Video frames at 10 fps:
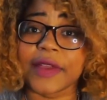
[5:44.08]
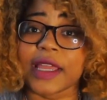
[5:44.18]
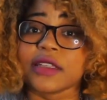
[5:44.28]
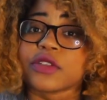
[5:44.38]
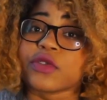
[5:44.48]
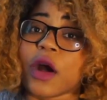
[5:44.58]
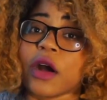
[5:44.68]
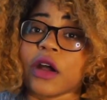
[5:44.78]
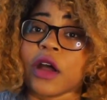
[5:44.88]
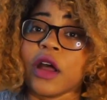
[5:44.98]
a
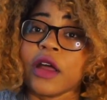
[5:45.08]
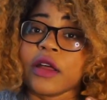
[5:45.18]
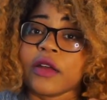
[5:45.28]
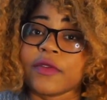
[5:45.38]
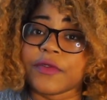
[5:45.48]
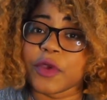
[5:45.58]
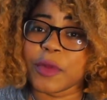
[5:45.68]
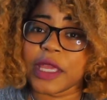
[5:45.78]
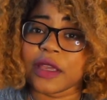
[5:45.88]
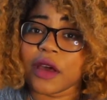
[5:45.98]
strong
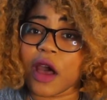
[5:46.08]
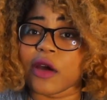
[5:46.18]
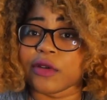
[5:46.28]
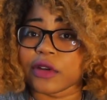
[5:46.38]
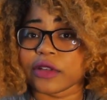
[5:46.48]
fuming odor